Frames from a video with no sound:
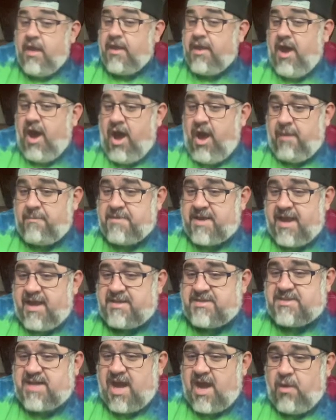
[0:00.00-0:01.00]

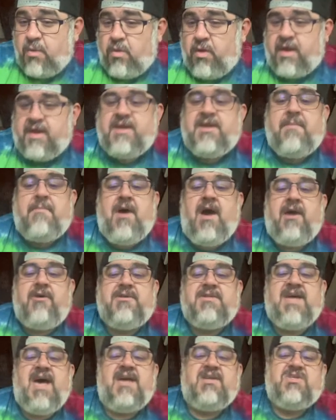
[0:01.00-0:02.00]
Comdex.one,
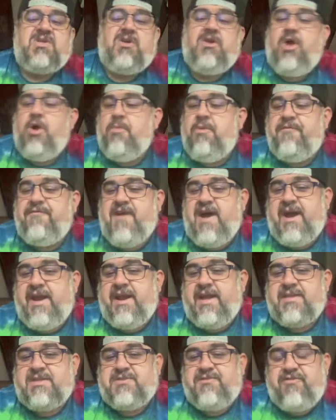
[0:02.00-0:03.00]
democratizing global
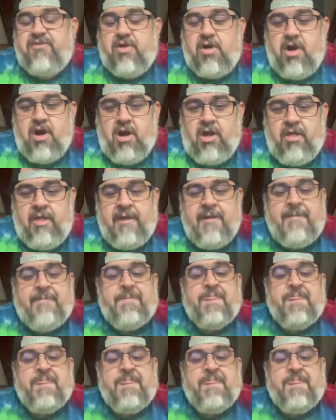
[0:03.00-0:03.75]
finance for all.